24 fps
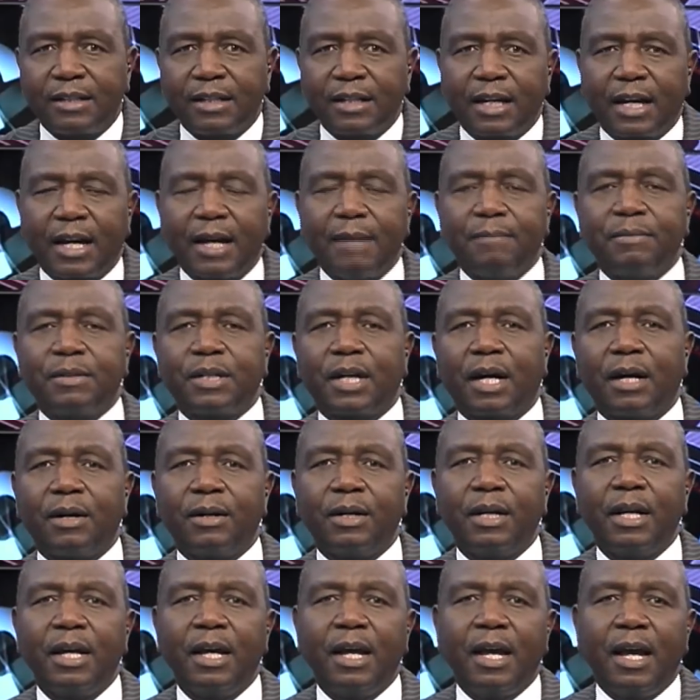in Cape Town,
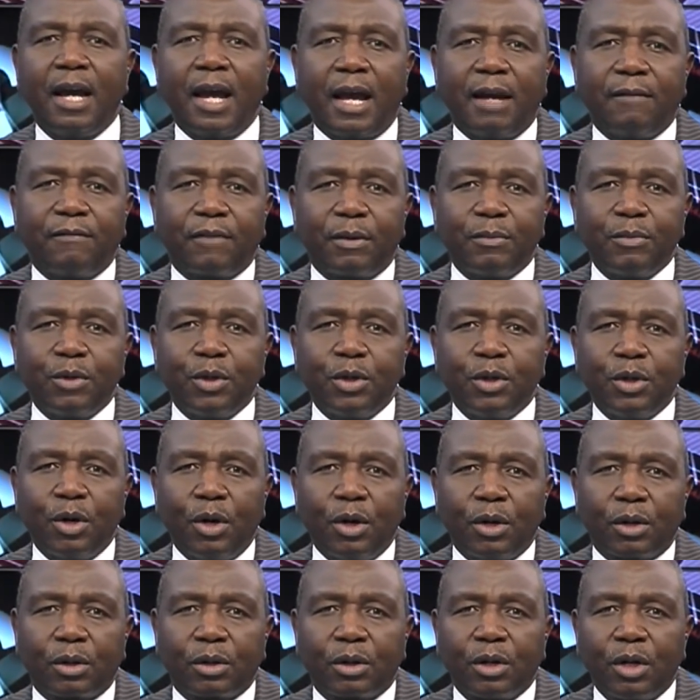and from New
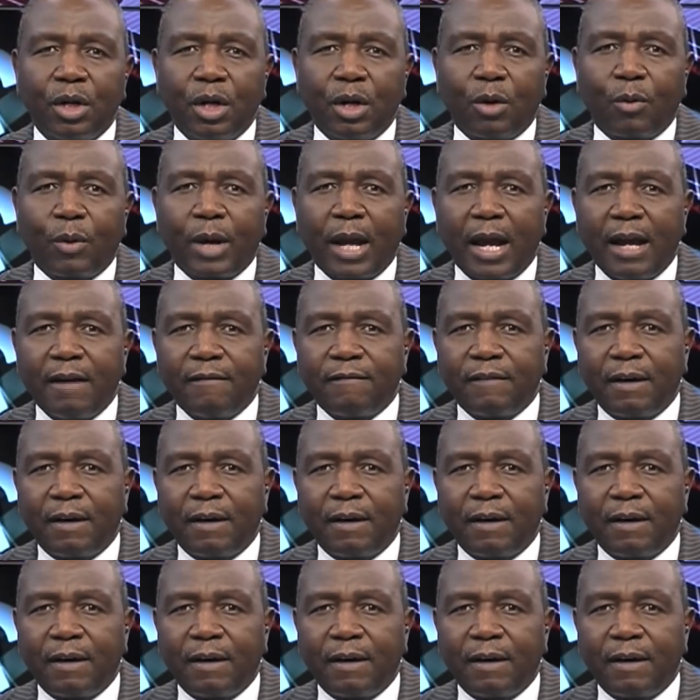York, we have